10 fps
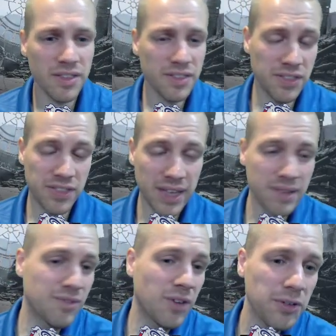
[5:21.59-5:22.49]

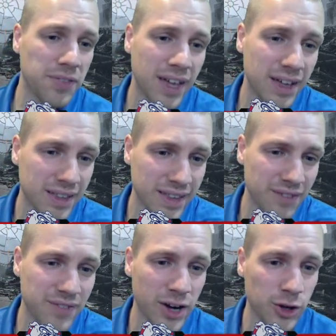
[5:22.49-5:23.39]
They vault that
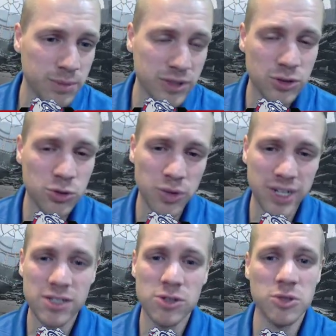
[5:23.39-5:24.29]
value up to
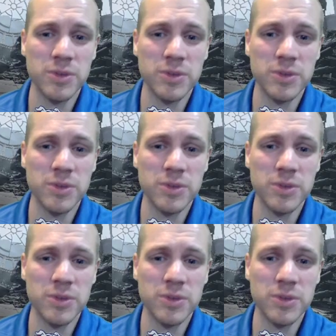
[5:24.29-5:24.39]
222.